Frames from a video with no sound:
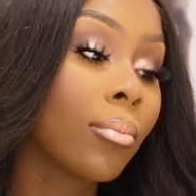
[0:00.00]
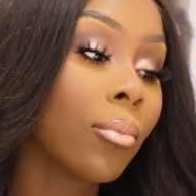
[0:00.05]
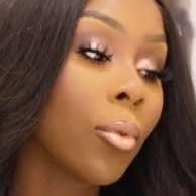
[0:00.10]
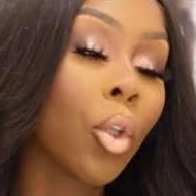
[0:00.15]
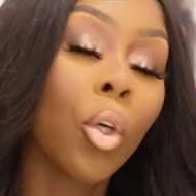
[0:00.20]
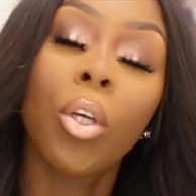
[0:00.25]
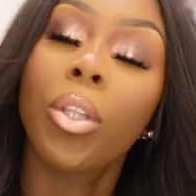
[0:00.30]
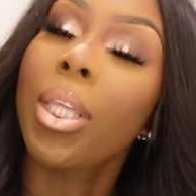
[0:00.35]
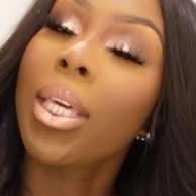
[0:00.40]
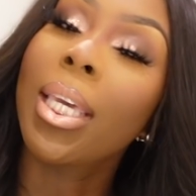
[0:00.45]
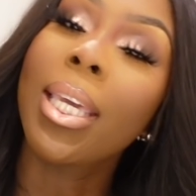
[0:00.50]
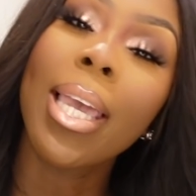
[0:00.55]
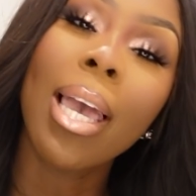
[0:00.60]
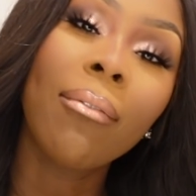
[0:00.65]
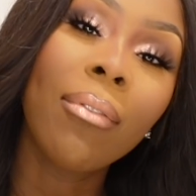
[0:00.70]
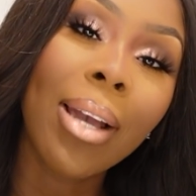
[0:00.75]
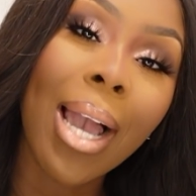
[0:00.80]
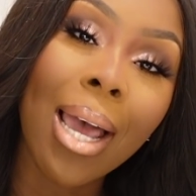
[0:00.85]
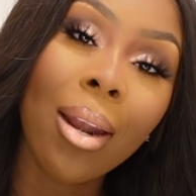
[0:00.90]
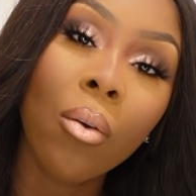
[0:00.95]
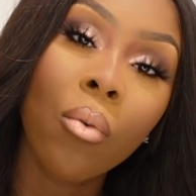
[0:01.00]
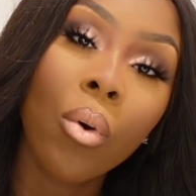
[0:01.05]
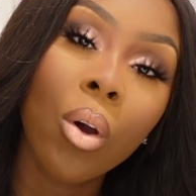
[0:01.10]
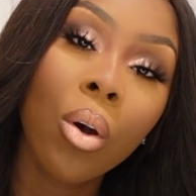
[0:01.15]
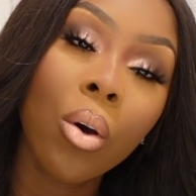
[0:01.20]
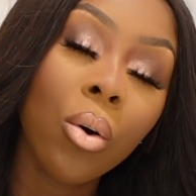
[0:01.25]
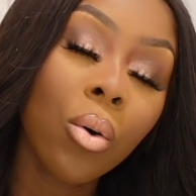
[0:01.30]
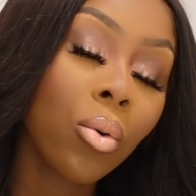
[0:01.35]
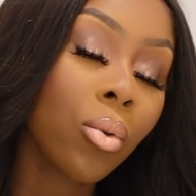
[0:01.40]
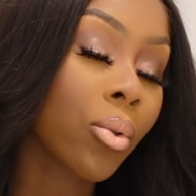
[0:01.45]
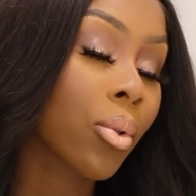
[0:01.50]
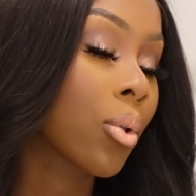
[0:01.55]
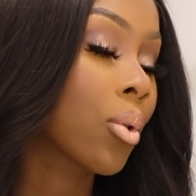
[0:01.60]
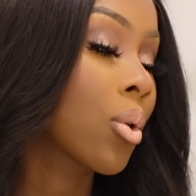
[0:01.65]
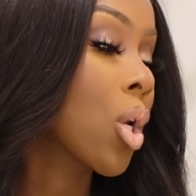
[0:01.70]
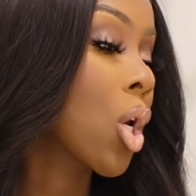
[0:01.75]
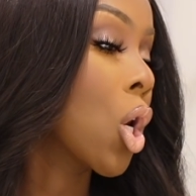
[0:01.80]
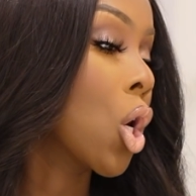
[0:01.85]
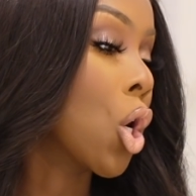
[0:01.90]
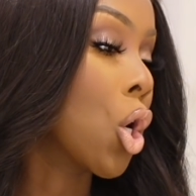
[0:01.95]
Do you think he ever got a
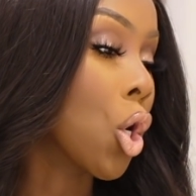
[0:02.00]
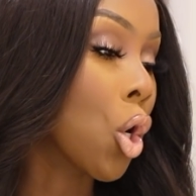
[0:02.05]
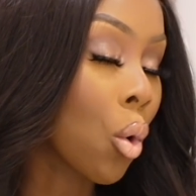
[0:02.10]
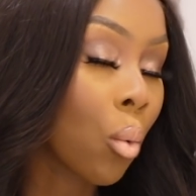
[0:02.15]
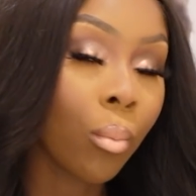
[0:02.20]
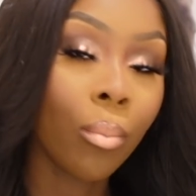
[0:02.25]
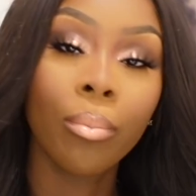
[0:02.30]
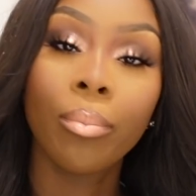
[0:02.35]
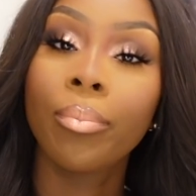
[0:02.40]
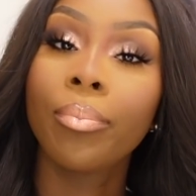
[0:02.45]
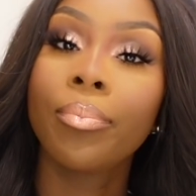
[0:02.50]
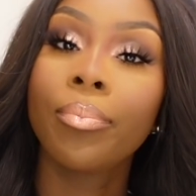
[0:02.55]
rose? Nope.